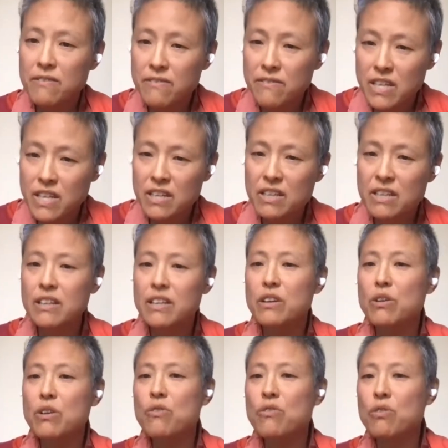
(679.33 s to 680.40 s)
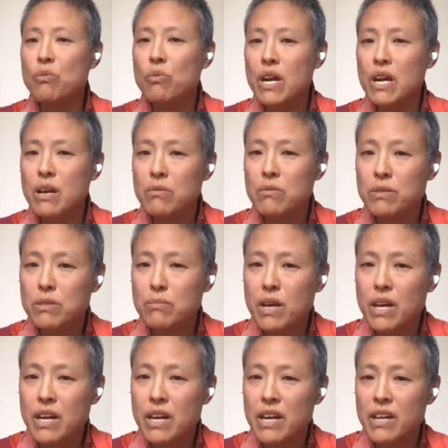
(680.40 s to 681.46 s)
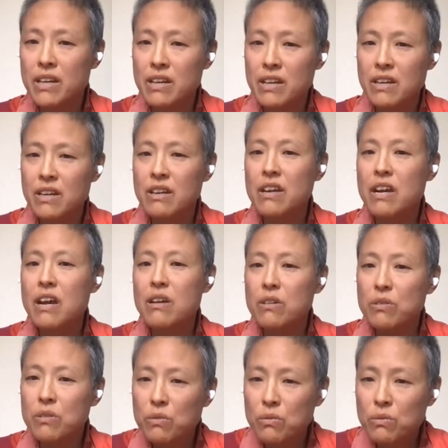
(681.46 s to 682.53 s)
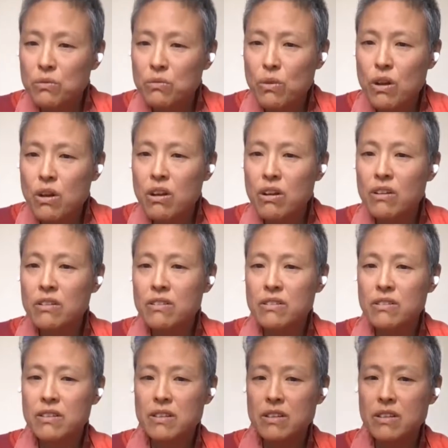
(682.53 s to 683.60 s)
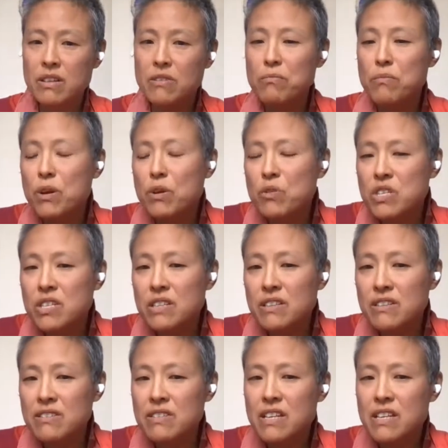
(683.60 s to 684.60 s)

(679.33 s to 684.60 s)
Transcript: feeling overwhelmed by our own raw emotions